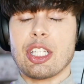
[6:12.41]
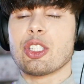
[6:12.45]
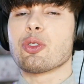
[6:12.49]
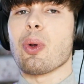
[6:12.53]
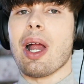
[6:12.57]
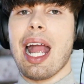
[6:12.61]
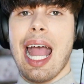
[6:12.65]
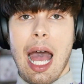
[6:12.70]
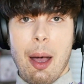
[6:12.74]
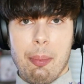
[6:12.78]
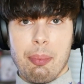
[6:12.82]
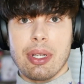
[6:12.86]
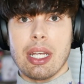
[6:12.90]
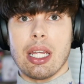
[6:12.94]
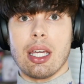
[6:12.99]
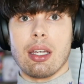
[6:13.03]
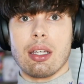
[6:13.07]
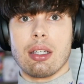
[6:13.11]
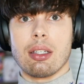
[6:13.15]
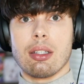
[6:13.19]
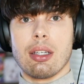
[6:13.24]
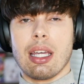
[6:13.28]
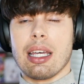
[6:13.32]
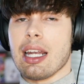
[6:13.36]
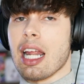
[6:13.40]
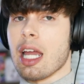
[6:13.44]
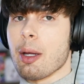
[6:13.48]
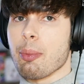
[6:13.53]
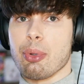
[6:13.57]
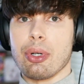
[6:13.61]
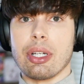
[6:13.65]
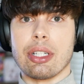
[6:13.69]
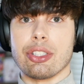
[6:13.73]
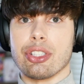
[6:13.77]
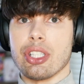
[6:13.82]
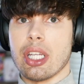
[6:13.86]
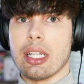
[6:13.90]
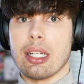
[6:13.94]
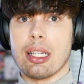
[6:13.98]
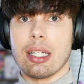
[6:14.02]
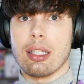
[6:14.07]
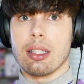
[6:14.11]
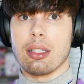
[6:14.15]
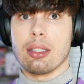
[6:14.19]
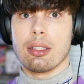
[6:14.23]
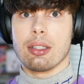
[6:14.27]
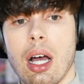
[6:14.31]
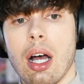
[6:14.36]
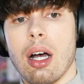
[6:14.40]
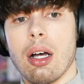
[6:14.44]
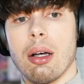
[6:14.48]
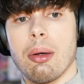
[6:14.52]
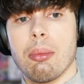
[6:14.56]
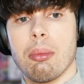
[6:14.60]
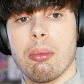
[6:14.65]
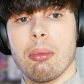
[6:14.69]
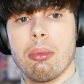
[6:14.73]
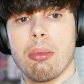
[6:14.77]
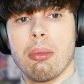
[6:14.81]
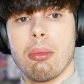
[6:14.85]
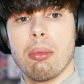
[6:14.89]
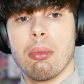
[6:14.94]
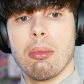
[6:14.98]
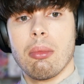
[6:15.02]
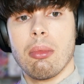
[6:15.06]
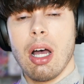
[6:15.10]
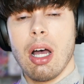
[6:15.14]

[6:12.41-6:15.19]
Things were happening and I appreciated it. Um,